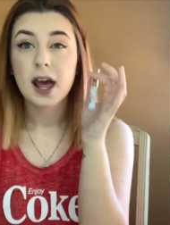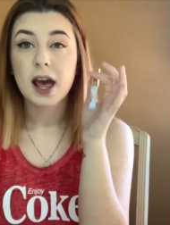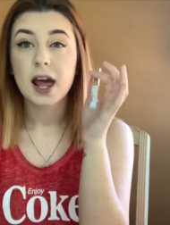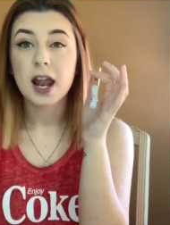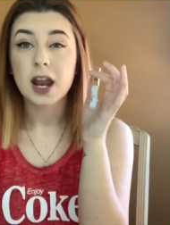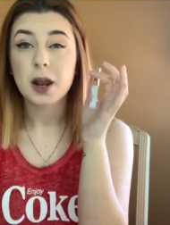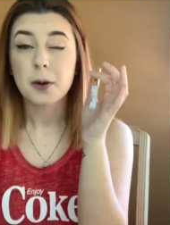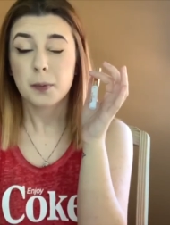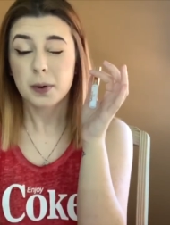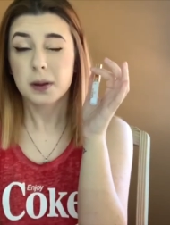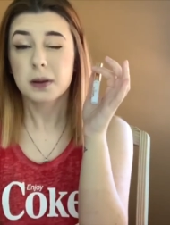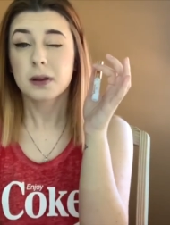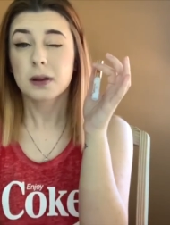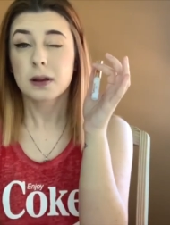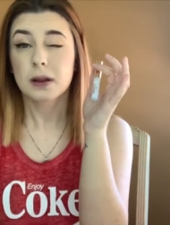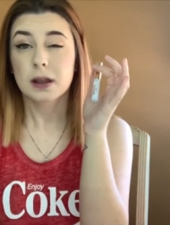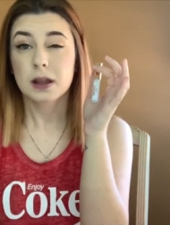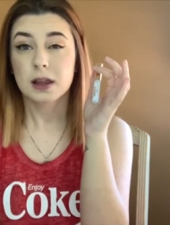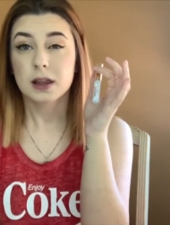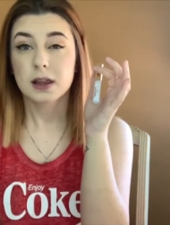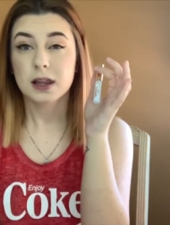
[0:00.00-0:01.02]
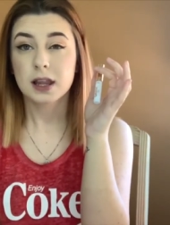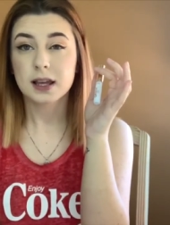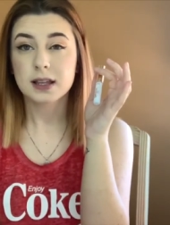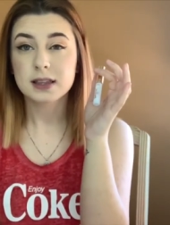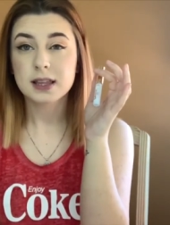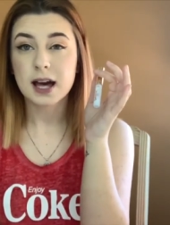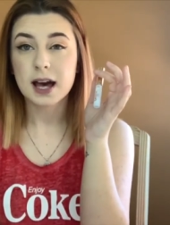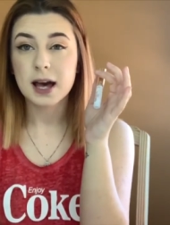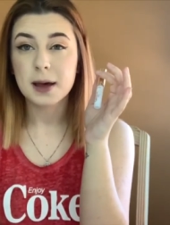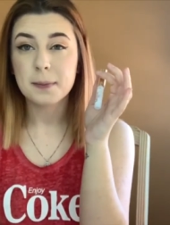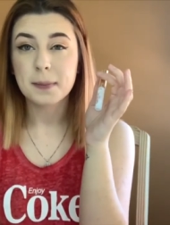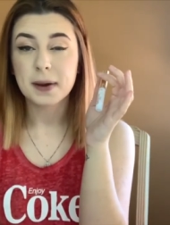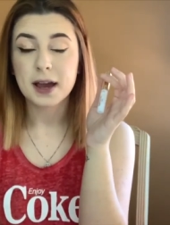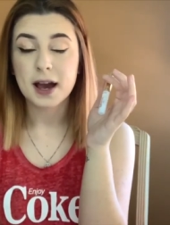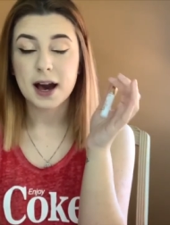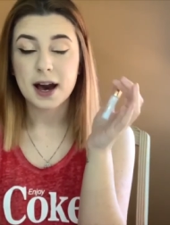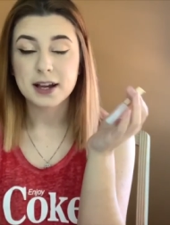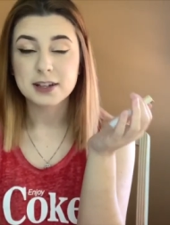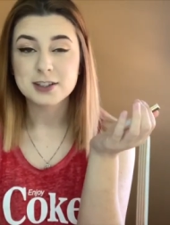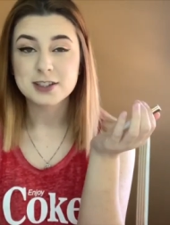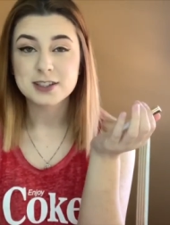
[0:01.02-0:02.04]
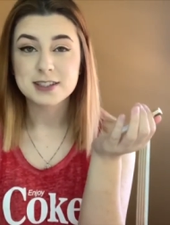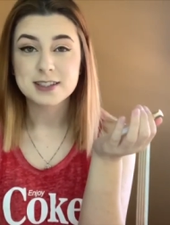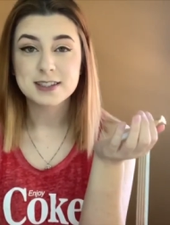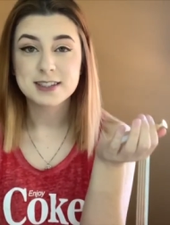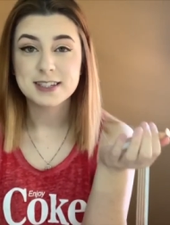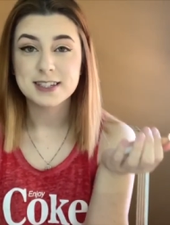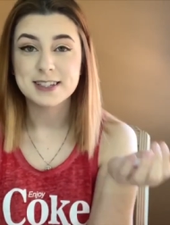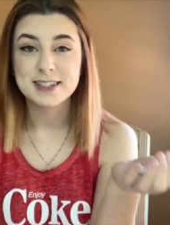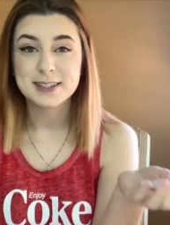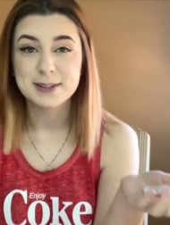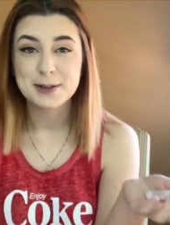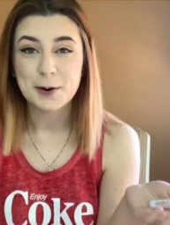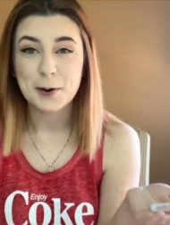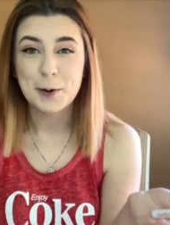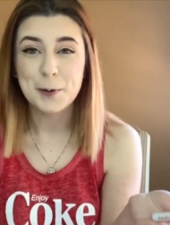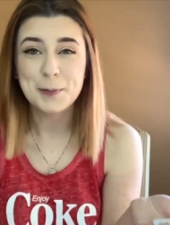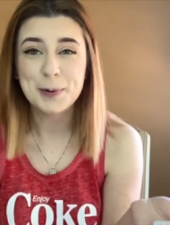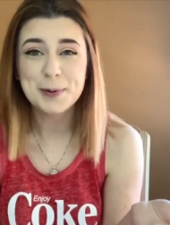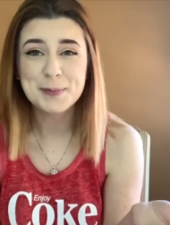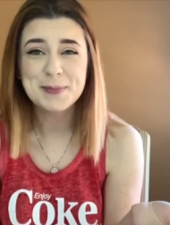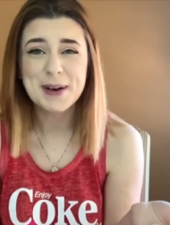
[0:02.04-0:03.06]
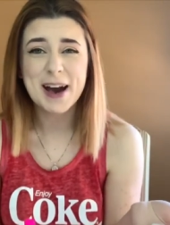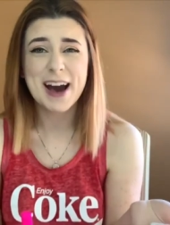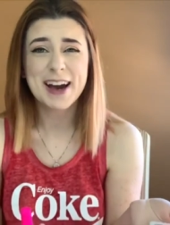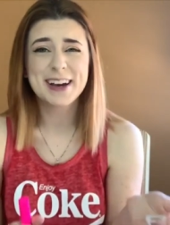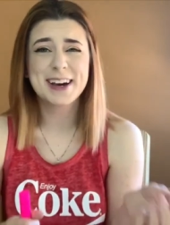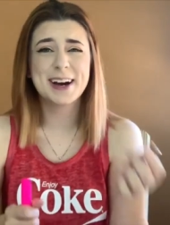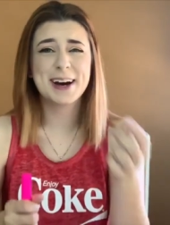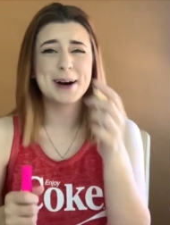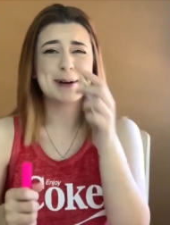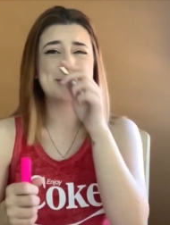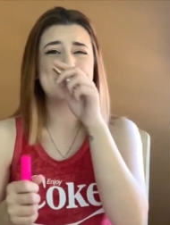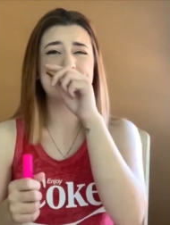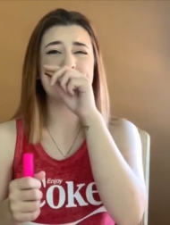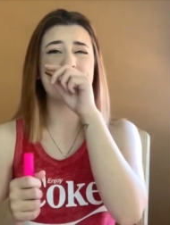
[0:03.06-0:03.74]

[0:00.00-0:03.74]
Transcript: and I went like that and my eye just didn't open back up.